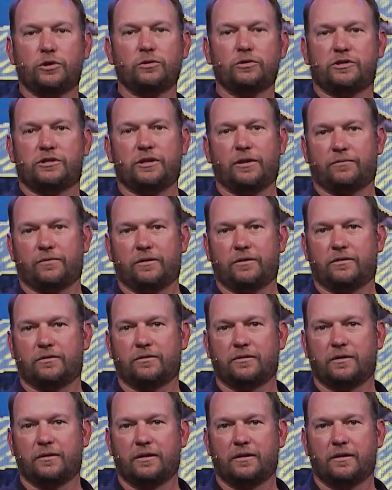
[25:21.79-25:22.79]
huge
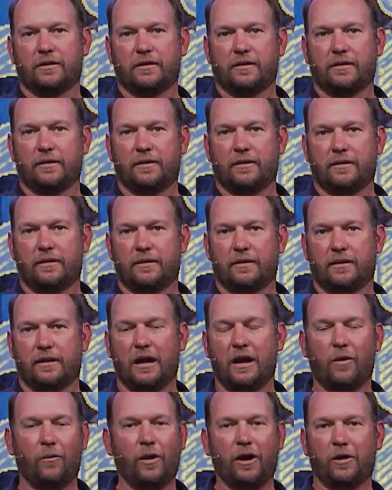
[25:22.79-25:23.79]
difference.
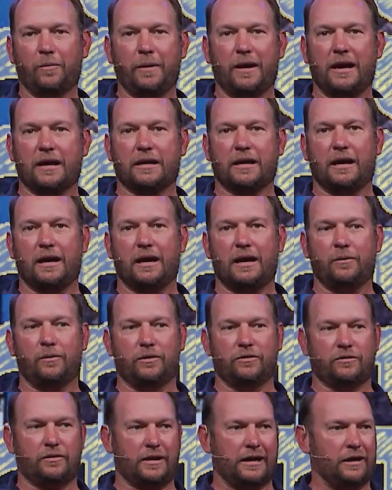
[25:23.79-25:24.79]
A while back, I
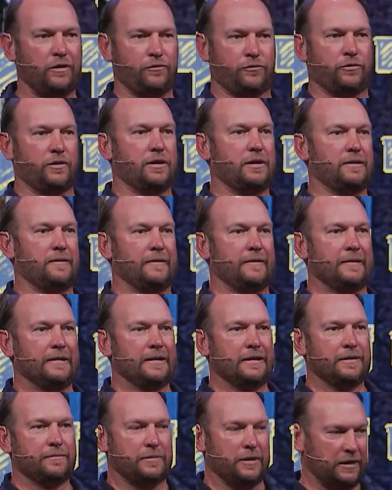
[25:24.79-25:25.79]
was out front.
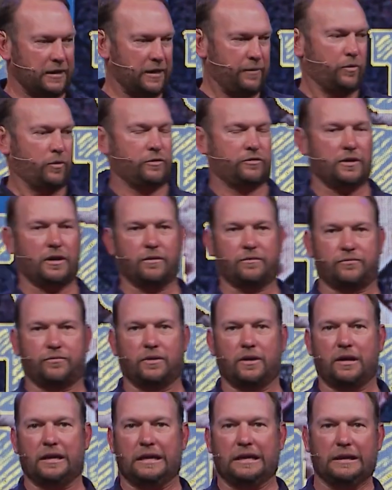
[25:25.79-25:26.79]
My neighbor was out
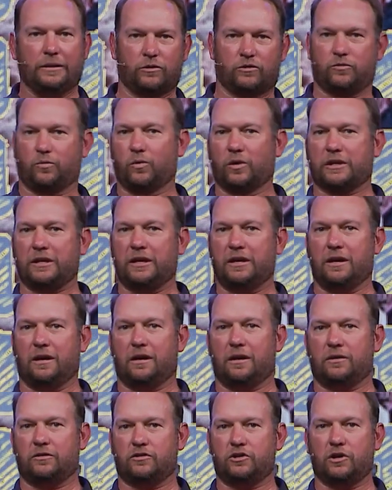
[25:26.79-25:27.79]
front and he was working
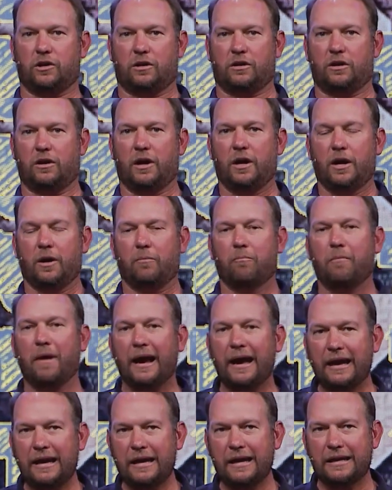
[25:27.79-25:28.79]
on his yard.
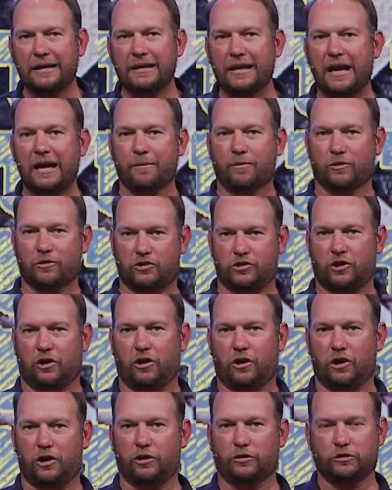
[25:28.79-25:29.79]
My neighbor's
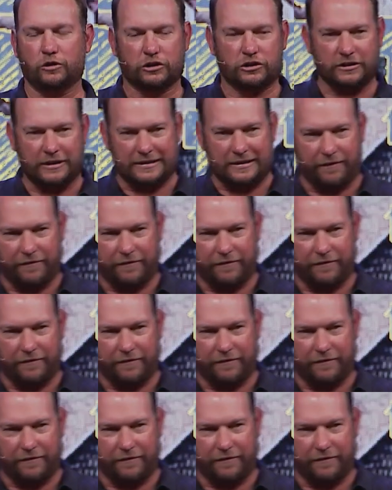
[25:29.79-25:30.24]
yard looks like